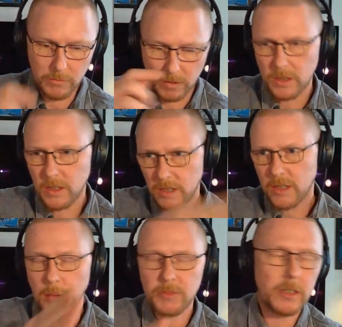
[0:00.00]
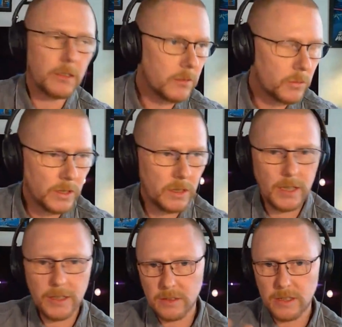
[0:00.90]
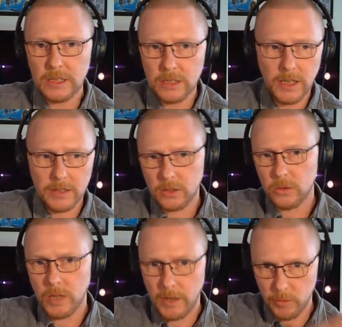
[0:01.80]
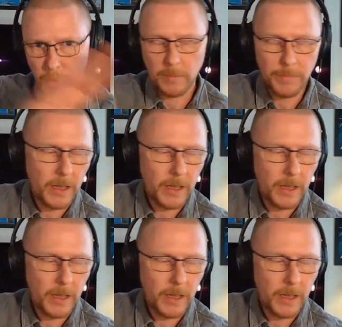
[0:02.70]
I'm saying 20 seconds each, and let's do everyone.